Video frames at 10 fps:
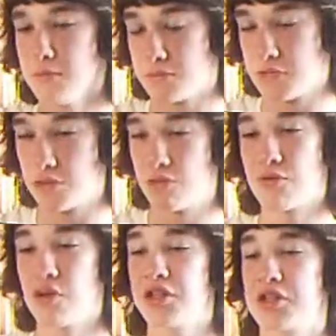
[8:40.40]
You can
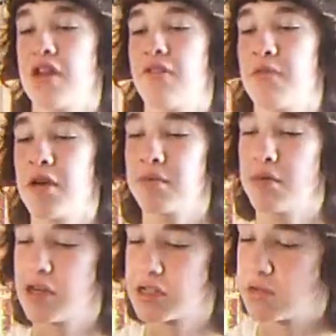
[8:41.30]
rerun this out of a PEC
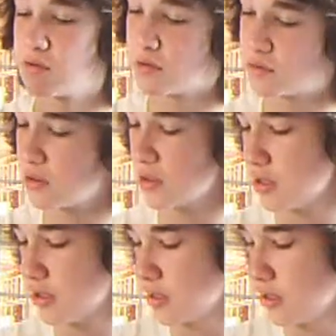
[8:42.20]
box and
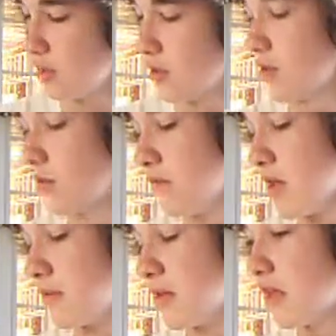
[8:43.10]

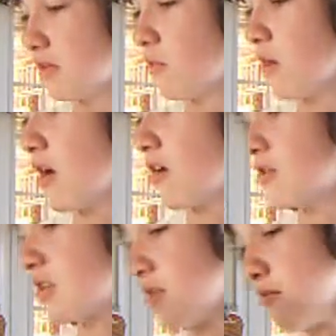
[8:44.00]
maybe get the
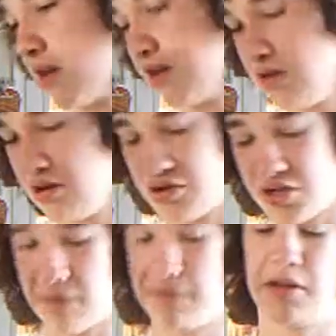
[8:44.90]
wires to come out here or
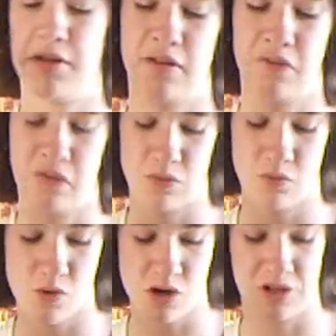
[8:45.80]
something if you
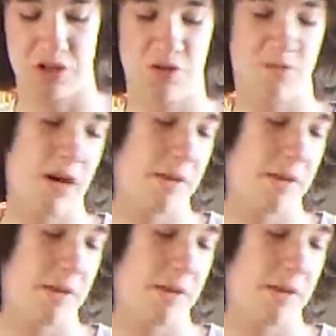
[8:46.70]
wanted to, but I